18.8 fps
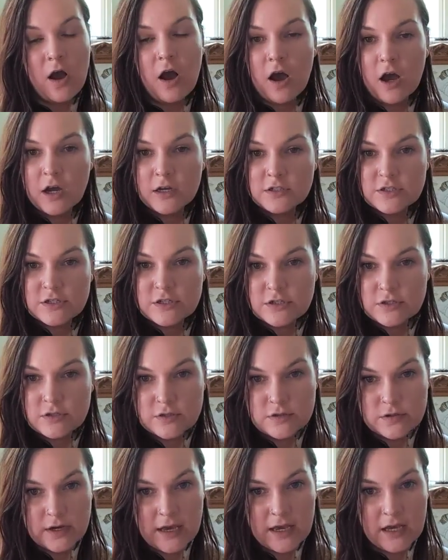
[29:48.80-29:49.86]
onto
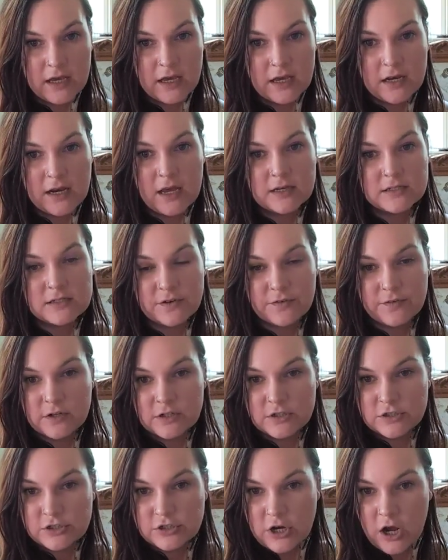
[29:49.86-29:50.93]
you in a
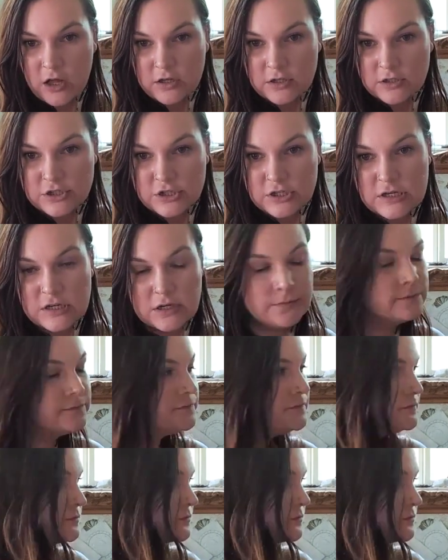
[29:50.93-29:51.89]
different astrology